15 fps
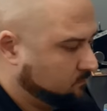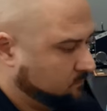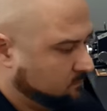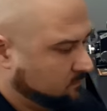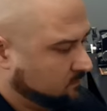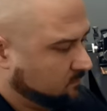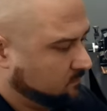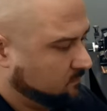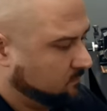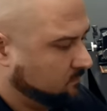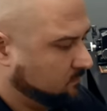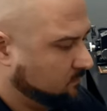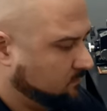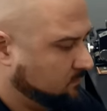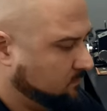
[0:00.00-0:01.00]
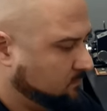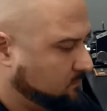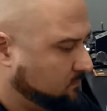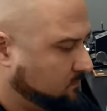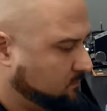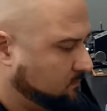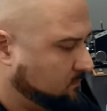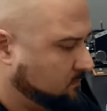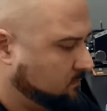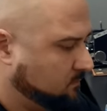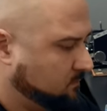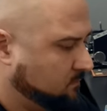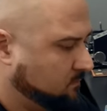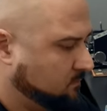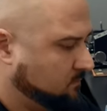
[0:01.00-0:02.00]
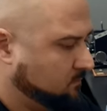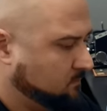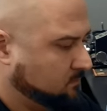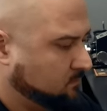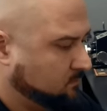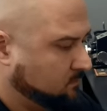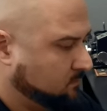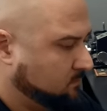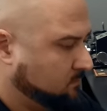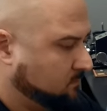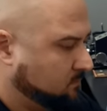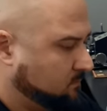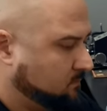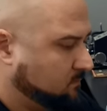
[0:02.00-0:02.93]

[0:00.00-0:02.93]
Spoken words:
(silence)